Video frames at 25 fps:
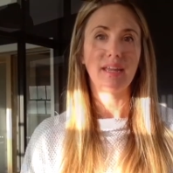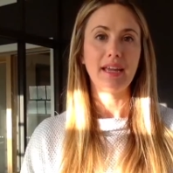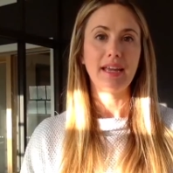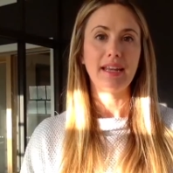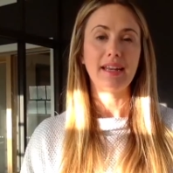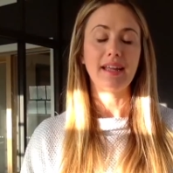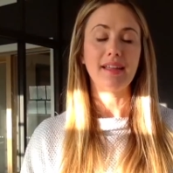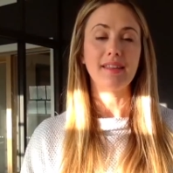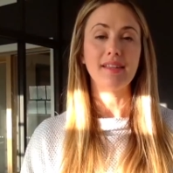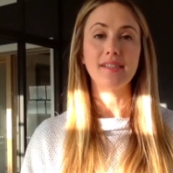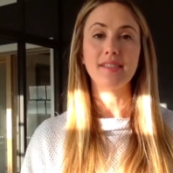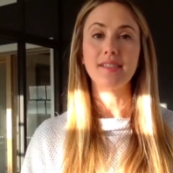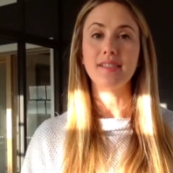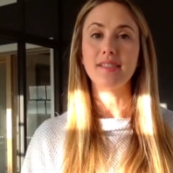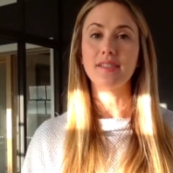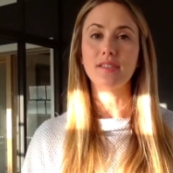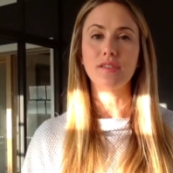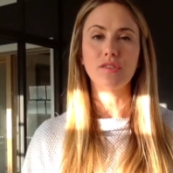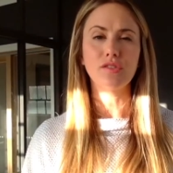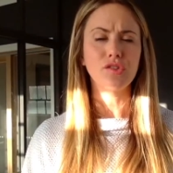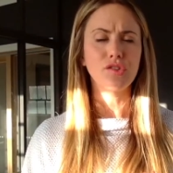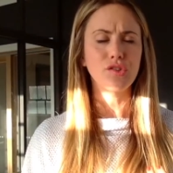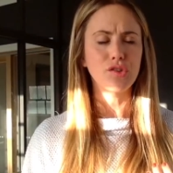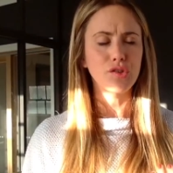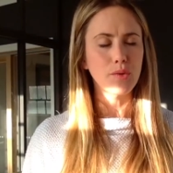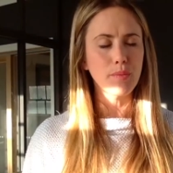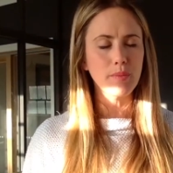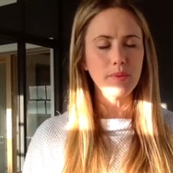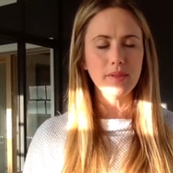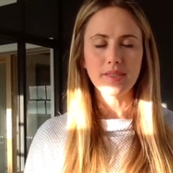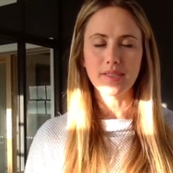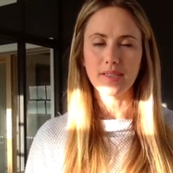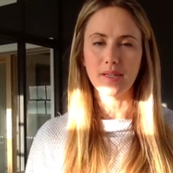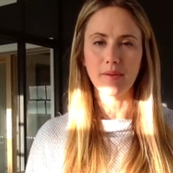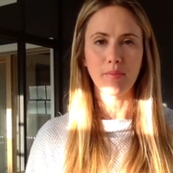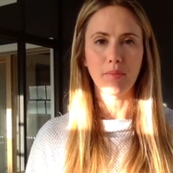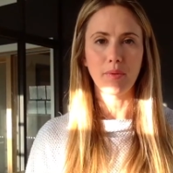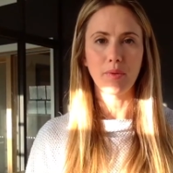Now, this is super
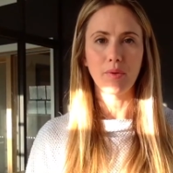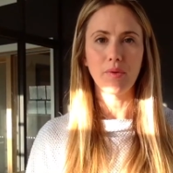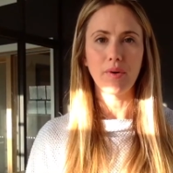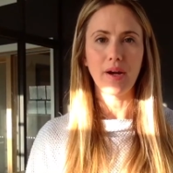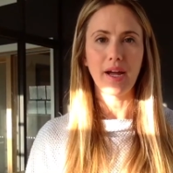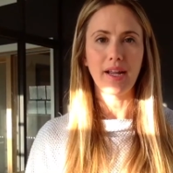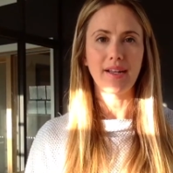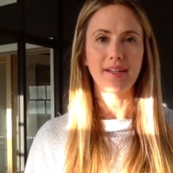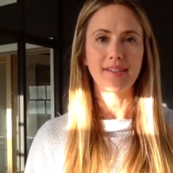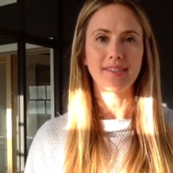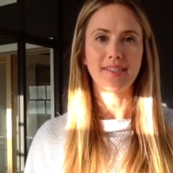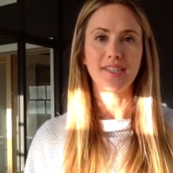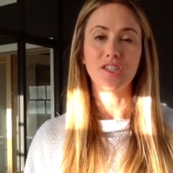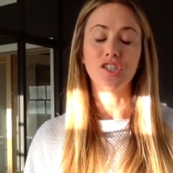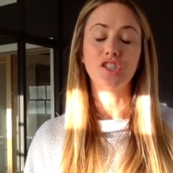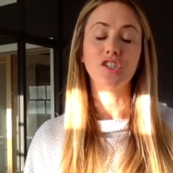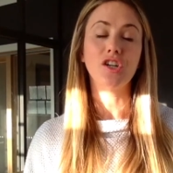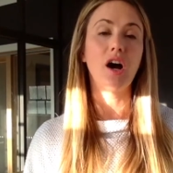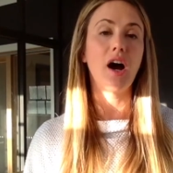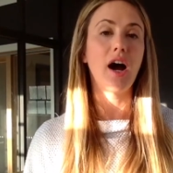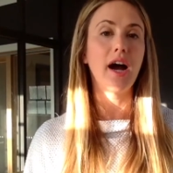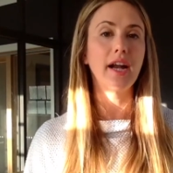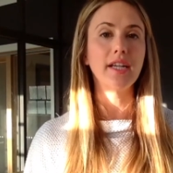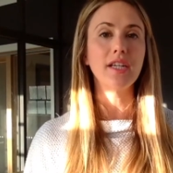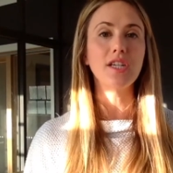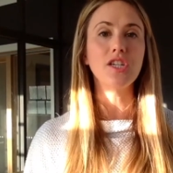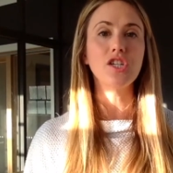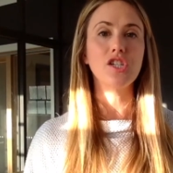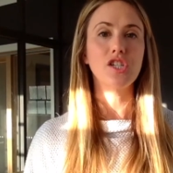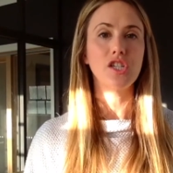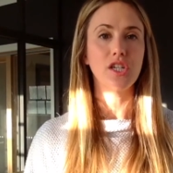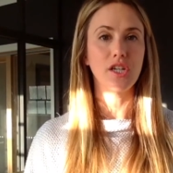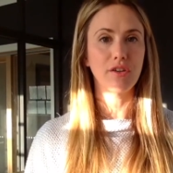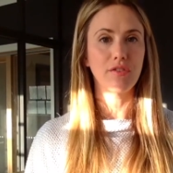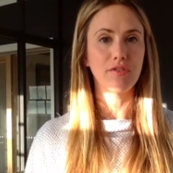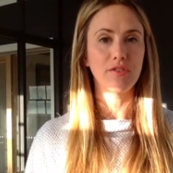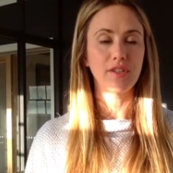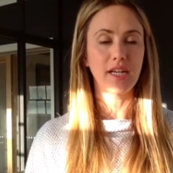simple and it's a tiny
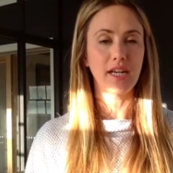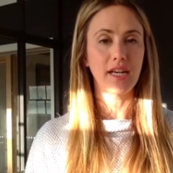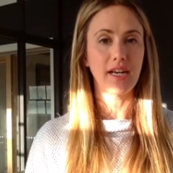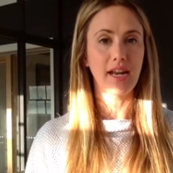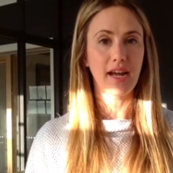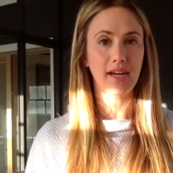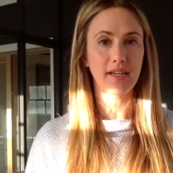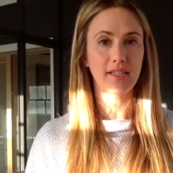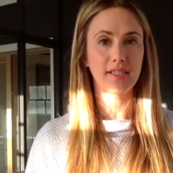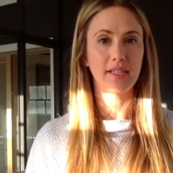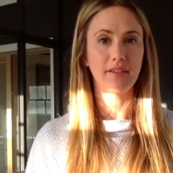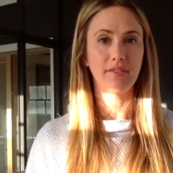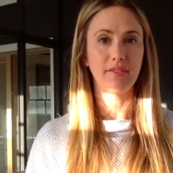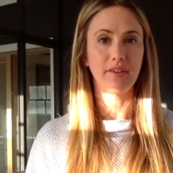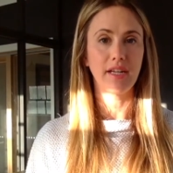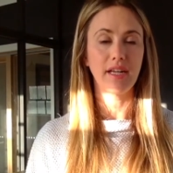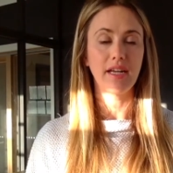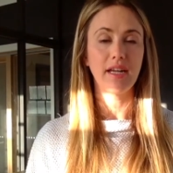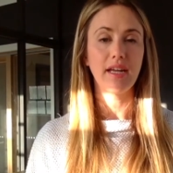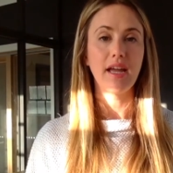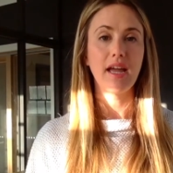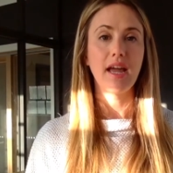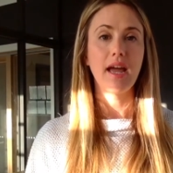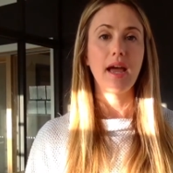shift in activity,